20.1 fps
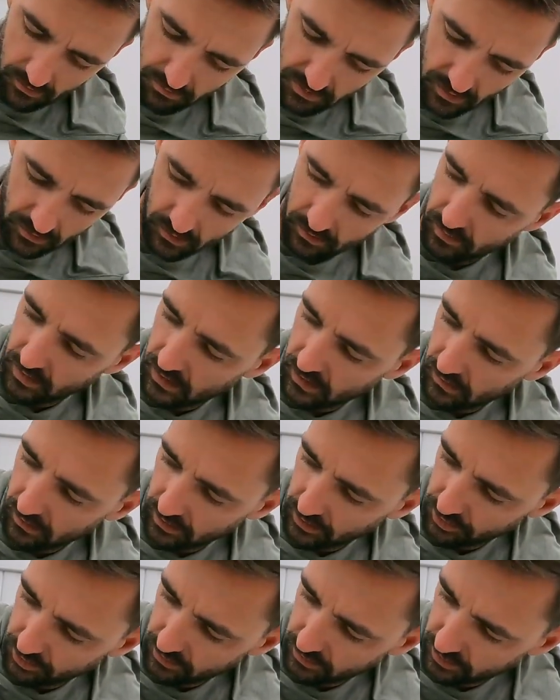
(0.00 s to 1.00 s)
music
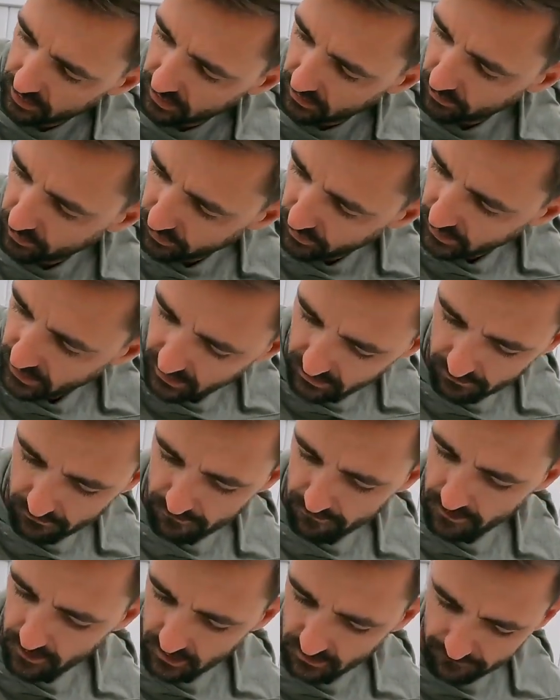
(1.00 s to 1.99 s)
violation or something for that,
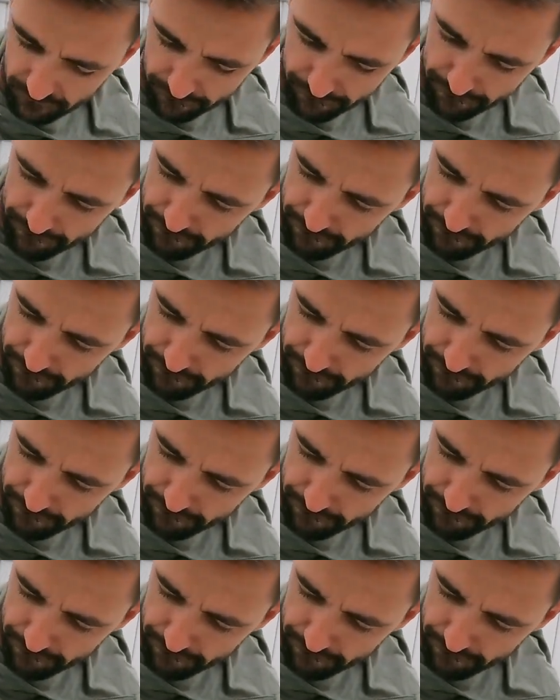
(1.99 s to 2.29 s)
but